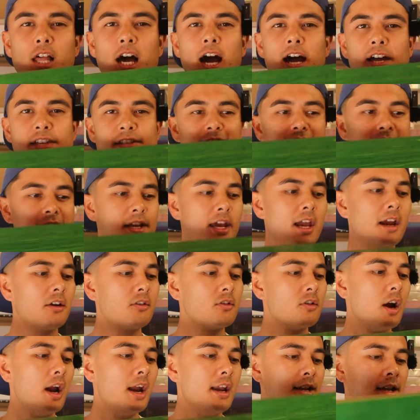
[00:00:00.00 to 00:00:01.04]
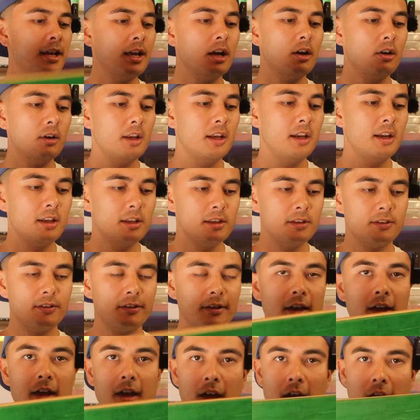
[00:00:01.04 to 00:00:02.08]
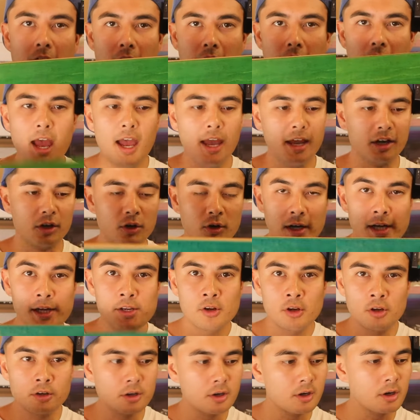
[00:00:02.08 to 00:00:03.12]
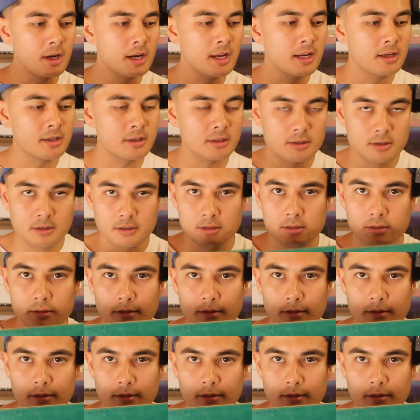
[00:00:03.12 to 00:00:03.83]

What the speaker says: last deck right now, and it is a green on green.